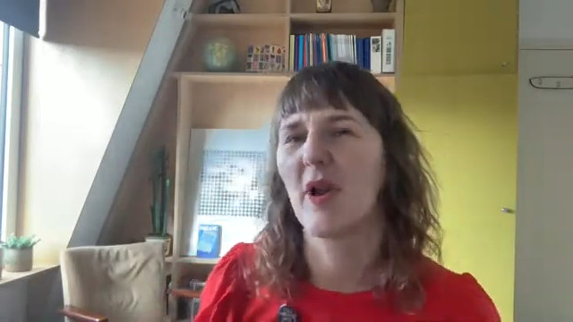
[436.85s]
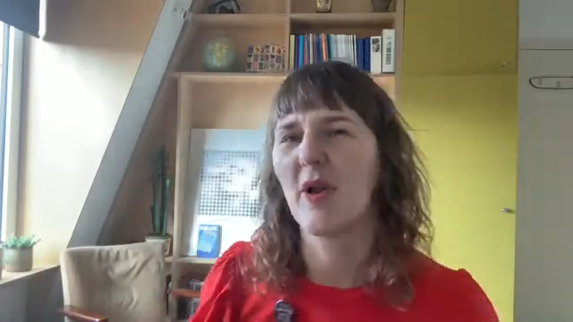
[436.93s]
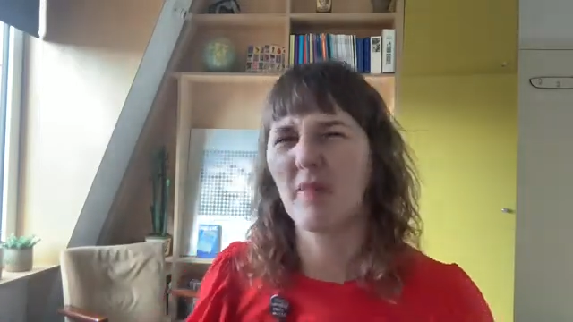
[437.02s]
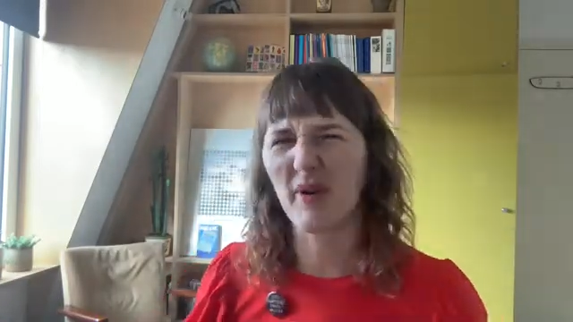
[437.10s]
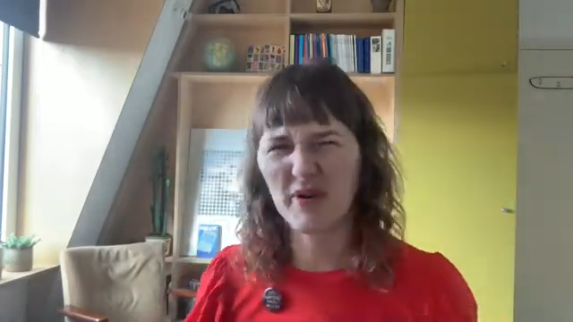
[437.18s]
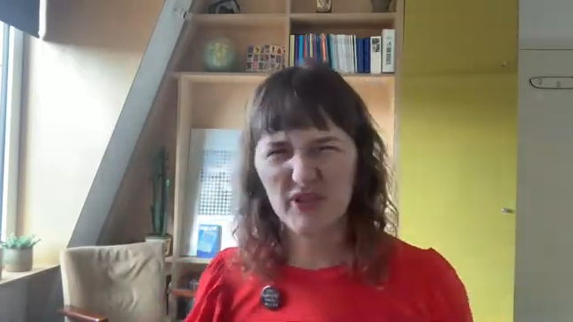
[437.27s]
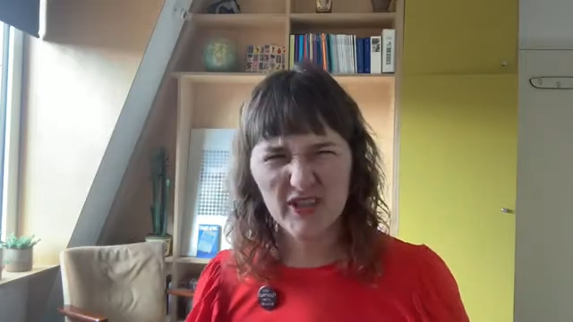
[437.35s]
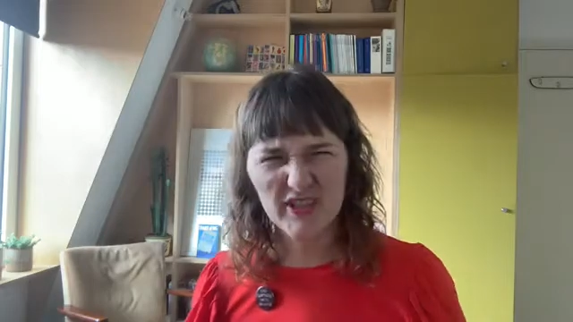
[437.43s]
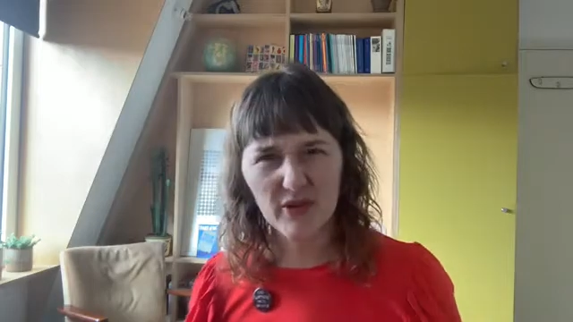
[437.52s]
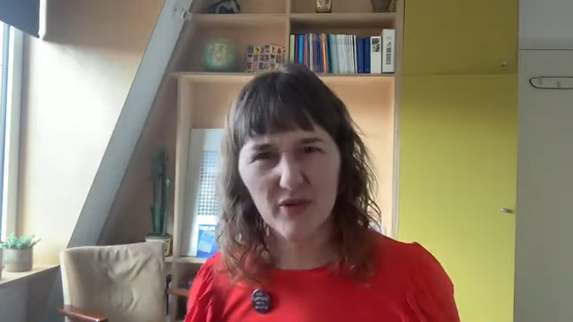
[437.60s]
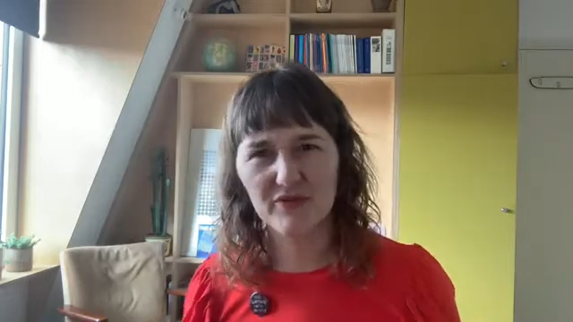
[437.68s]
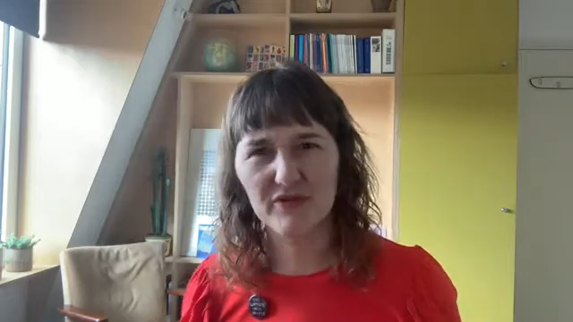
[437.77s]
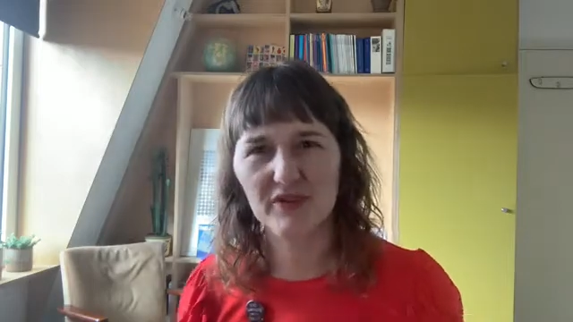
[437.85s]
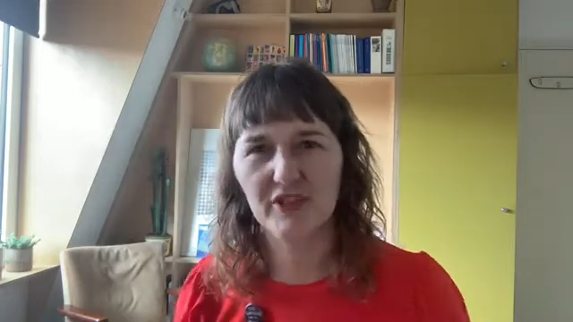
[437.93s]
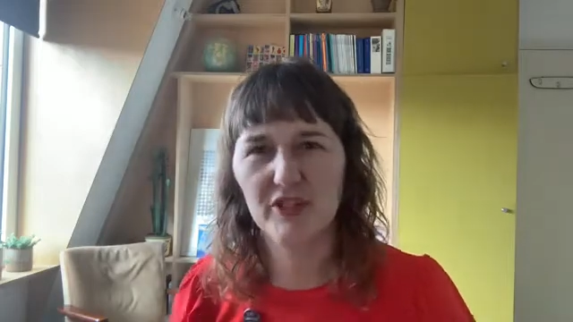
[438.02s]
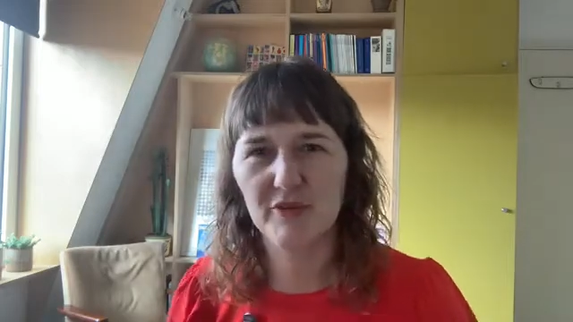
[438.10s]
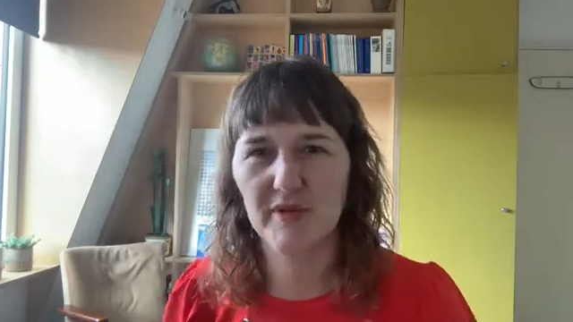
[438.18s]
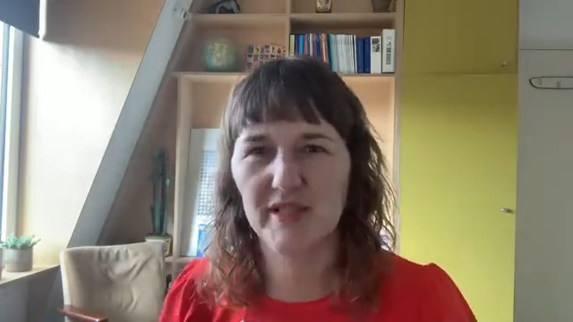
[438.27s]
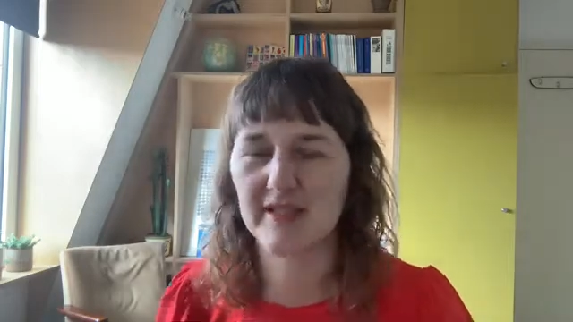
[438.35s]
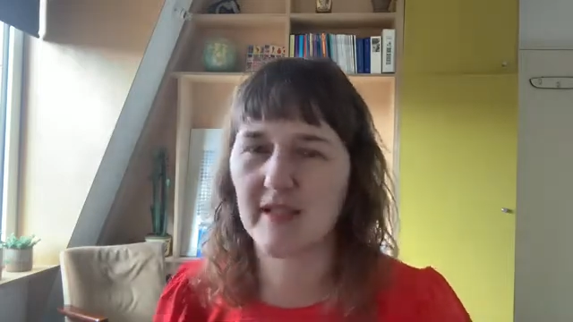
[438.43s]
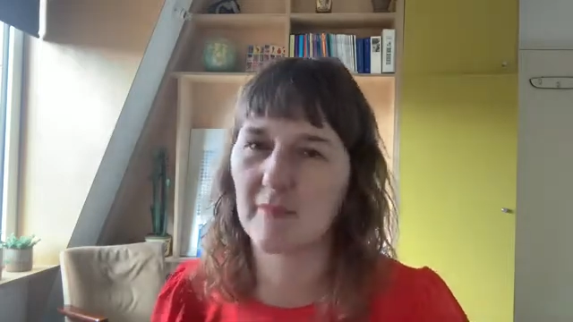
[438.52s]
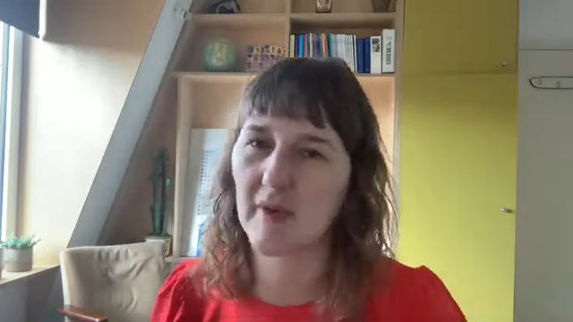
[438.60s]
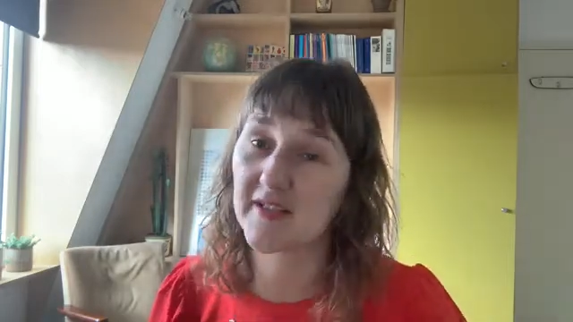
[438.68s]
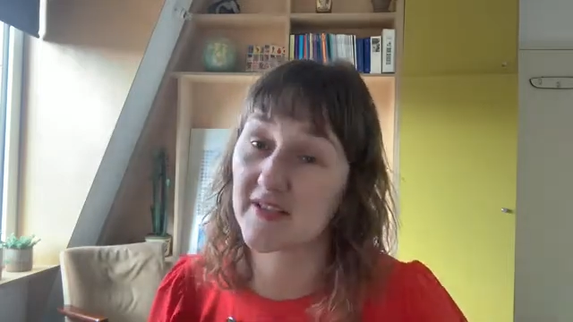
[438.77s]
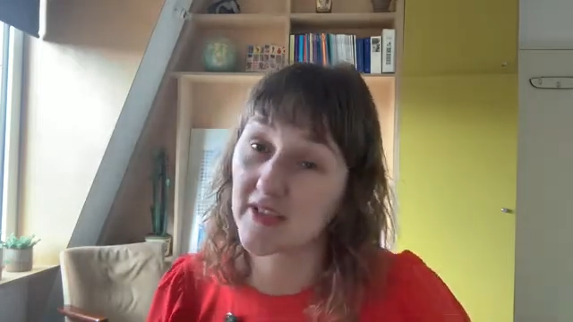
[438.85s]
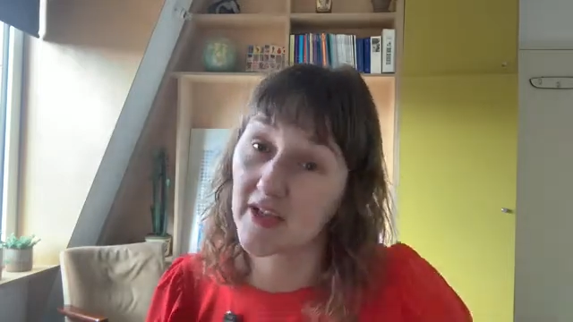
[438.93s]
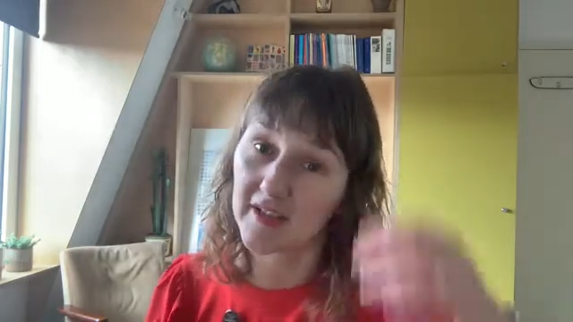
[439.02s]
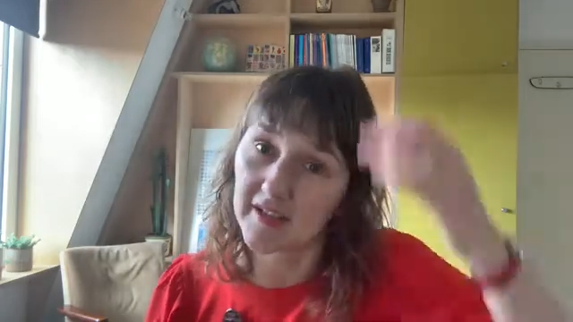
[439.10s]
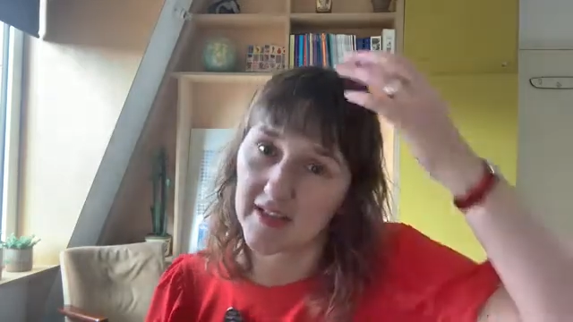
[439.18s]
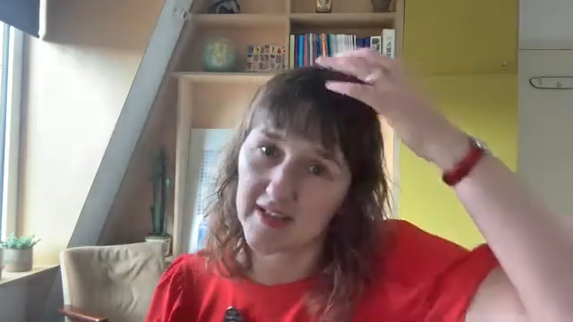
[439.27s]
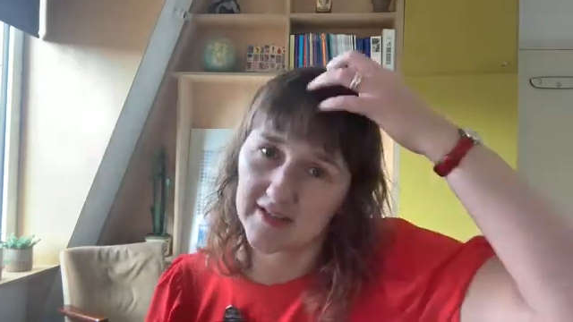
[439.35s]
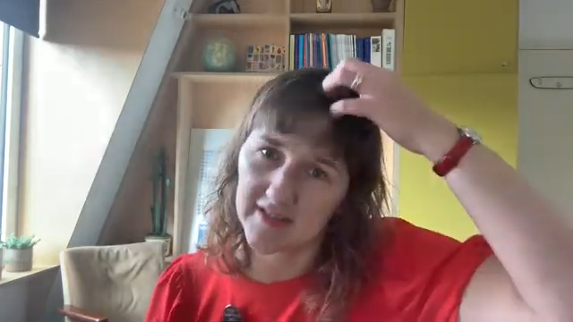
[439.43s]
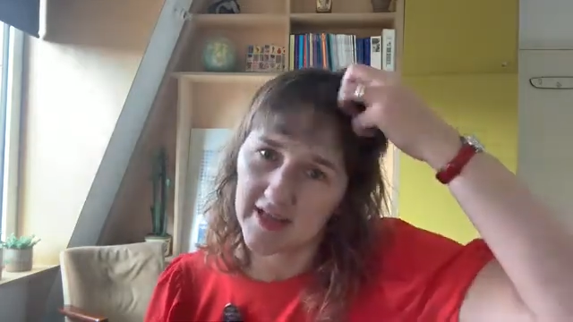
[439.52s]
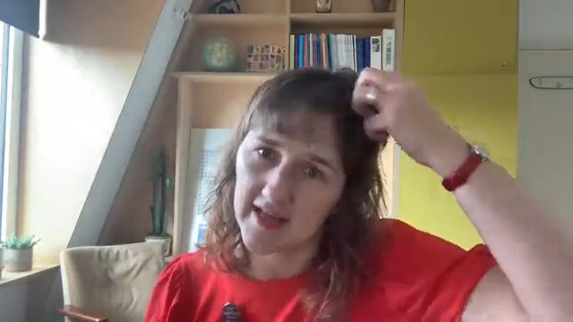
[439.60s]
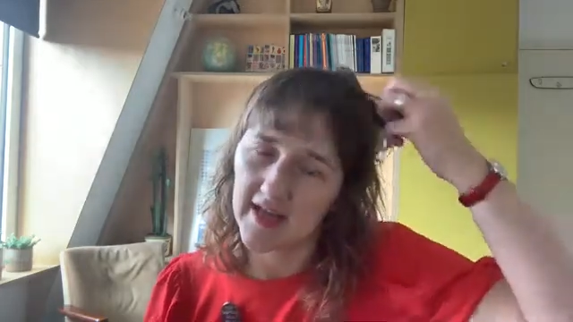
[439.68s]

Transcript: Poetry's so often gloomy, isn't it? Mine certainly is.